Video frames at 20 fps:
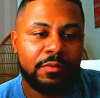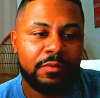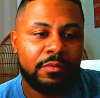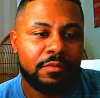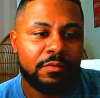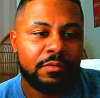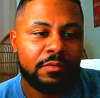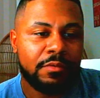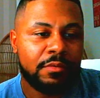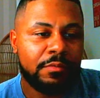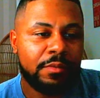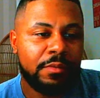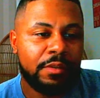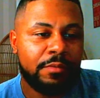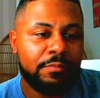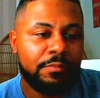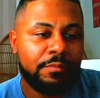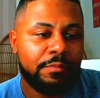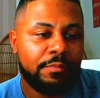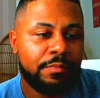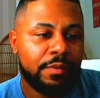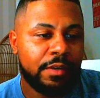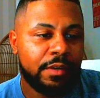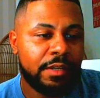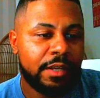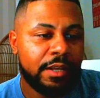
So we put that